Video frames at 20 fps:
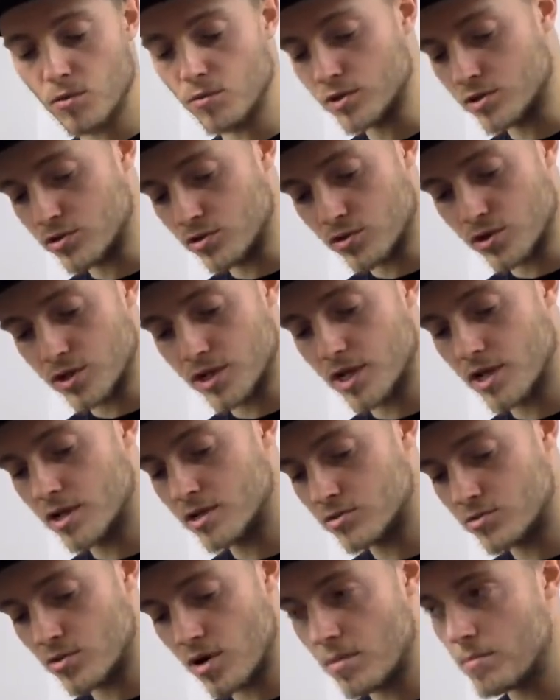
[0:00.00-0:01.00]
with your
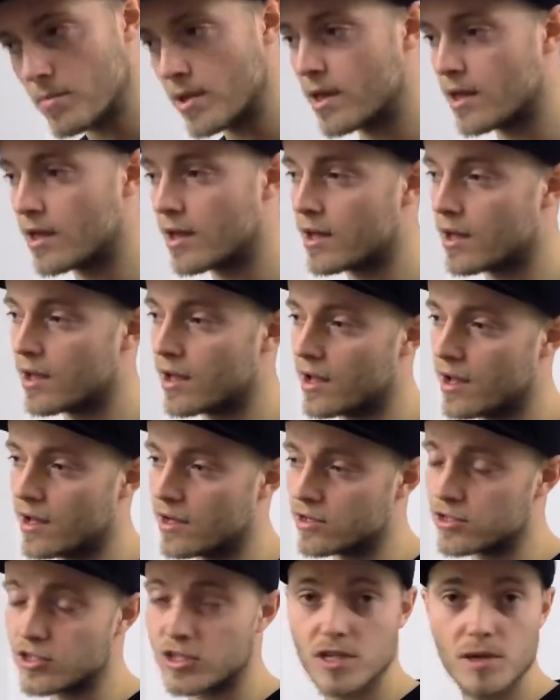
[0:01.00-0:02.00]
kick drum
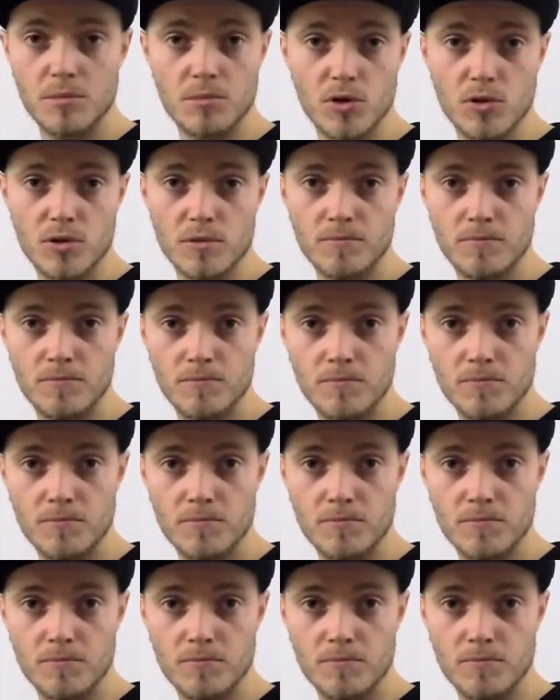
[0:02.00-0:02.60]
and cymbal.